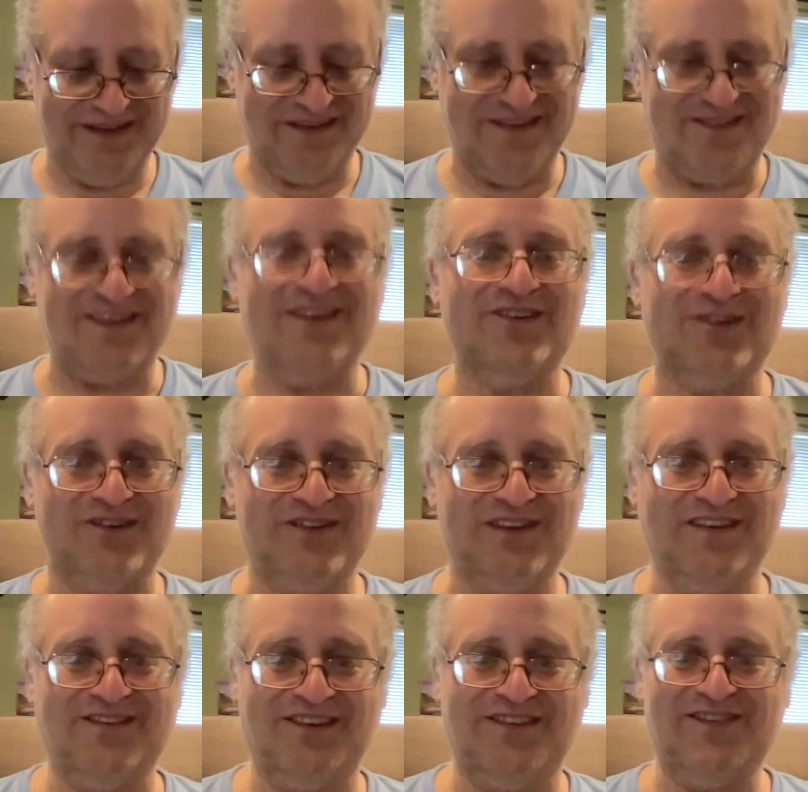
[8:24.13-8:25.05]
It's
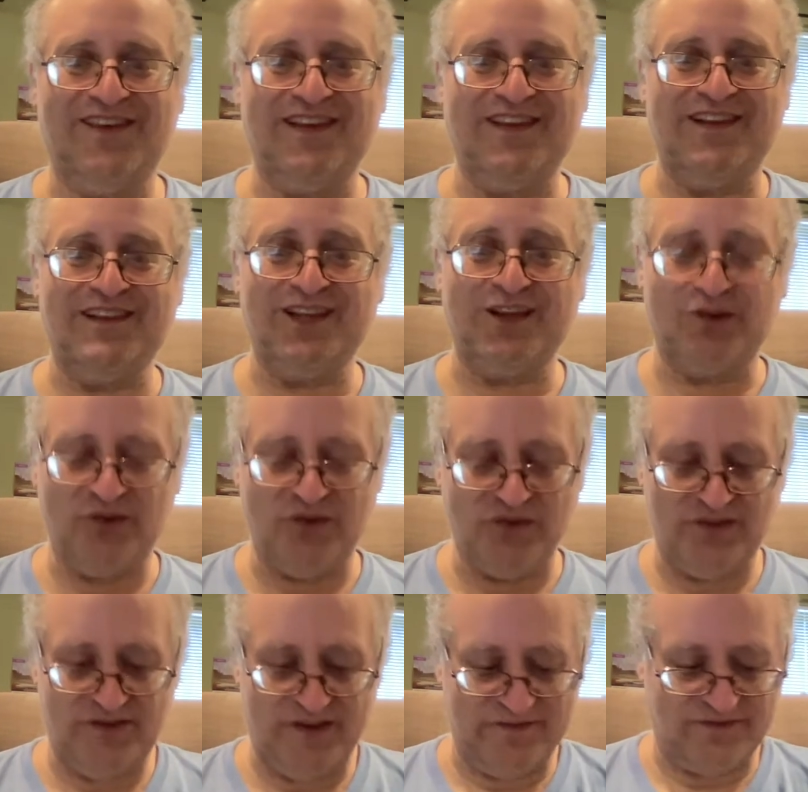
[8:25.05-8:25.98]
interesting to see the little
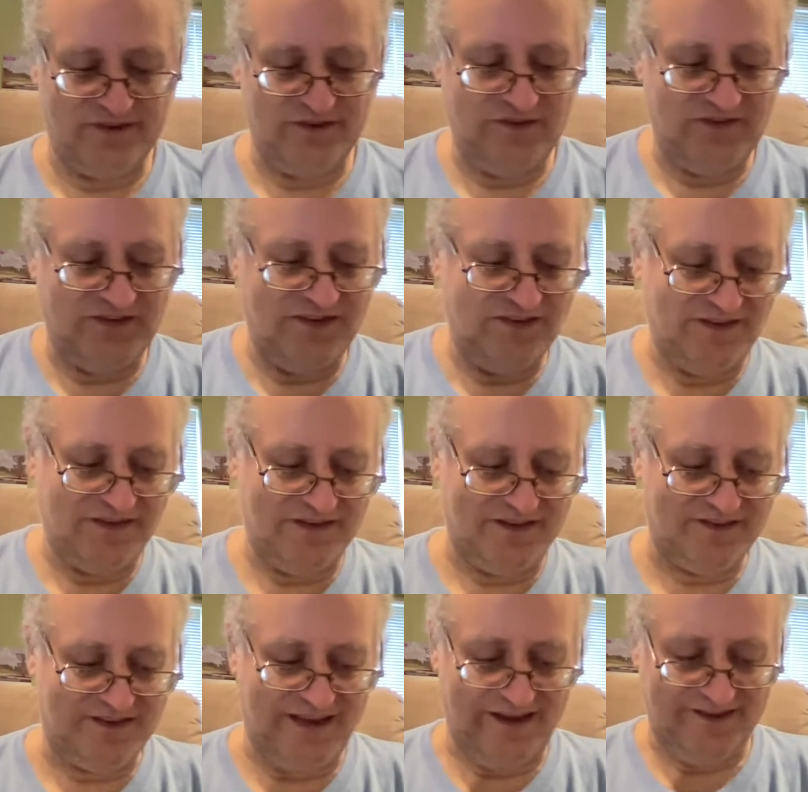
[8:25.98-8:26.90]
differences in the
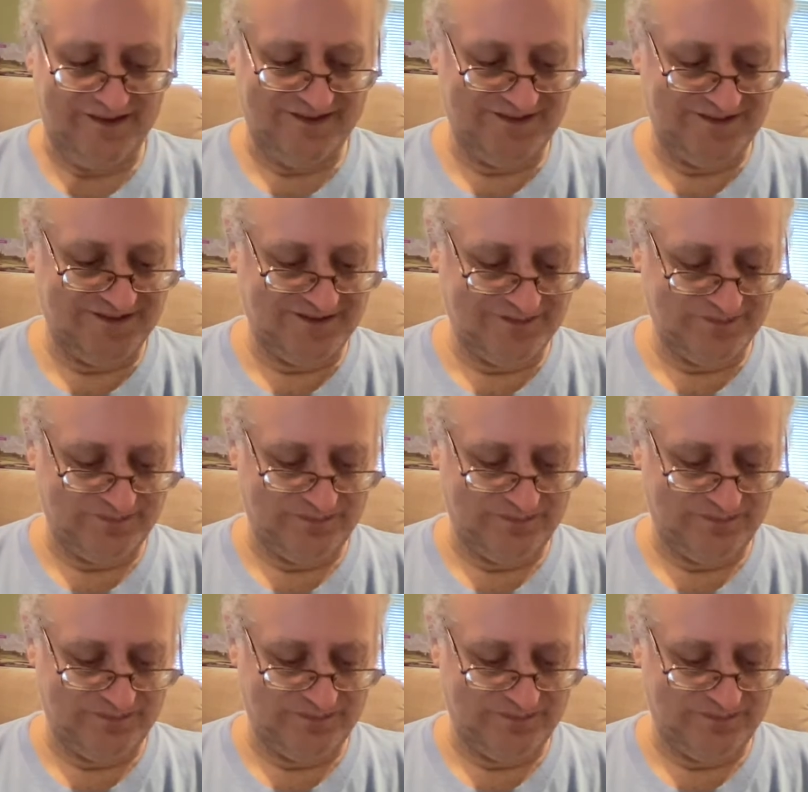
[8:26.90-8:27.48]
text.